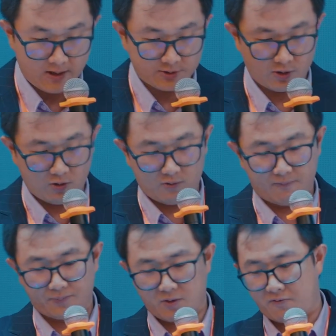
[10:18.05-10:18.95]

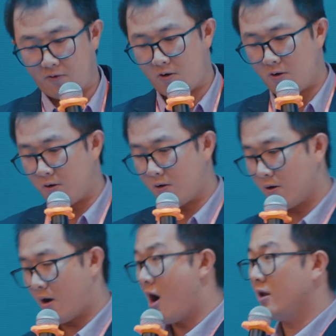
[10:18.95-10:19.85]
So
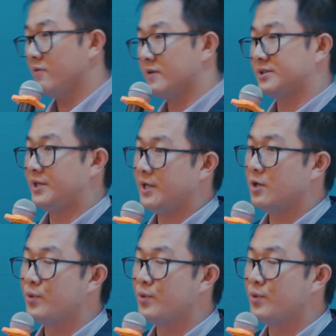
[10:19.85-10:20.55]
for all of us here,